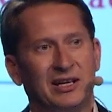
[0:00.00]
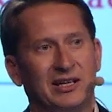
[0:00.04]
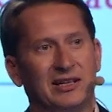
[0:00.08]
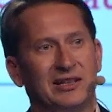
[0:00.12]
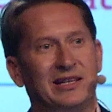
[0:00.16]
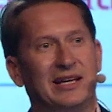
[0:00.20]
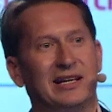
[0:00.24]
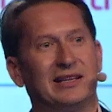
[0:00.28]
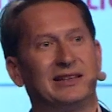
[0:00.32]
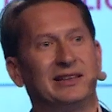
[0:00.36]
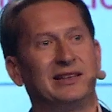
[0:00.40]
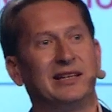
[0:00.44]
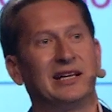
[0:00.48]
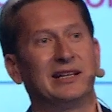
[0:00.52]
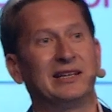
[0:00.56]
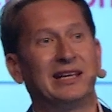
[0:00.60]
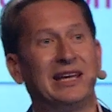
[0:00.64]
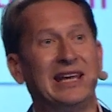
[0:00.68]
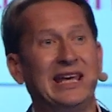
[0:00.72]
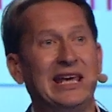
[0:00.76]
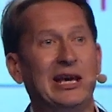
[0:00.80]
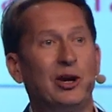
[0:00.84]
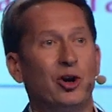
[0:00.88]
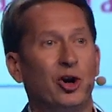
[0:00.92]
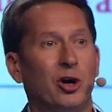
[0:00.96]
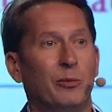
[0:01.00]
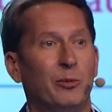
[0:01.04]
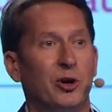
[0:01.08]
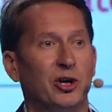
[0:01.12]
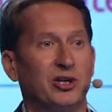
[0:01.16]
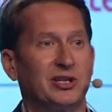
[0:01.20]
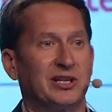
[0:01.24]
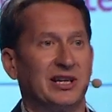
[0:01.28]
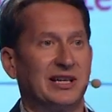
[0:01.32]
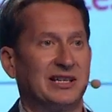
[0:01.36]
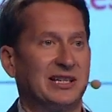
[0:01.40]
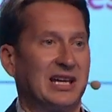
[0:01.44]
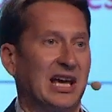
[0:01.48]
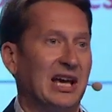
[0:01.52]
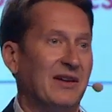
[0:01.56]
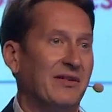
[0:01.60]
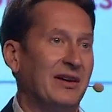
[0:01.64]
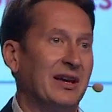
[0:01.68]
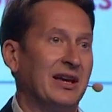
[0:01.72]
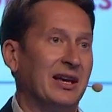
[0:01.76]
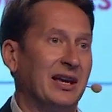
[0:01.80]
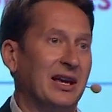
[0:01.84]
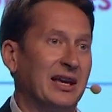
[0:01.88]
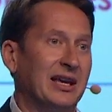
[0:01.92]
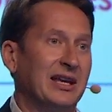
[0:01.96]
that e-commerce is
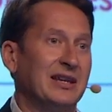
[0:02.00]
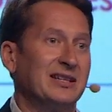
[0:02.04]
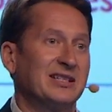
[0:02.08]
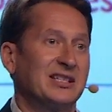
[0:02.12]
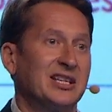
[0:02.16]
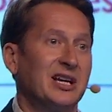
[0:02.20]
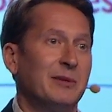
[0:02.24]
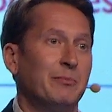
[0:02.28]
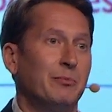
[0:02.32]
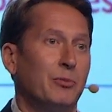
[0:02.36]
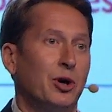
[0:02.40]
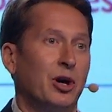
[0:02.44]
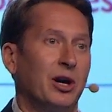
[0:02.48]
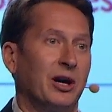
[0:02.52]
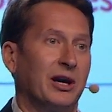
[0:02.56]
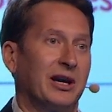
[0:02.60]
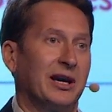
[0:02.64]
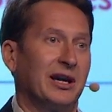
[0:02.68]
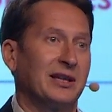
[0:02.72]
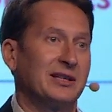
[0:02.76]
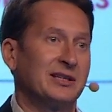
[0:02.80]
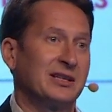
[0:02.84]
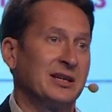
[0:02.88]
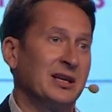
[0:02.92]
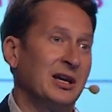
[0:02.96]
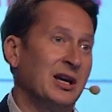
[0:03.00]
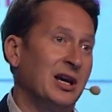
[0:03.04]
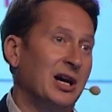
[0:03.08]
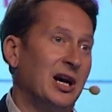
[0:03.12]
having in some markets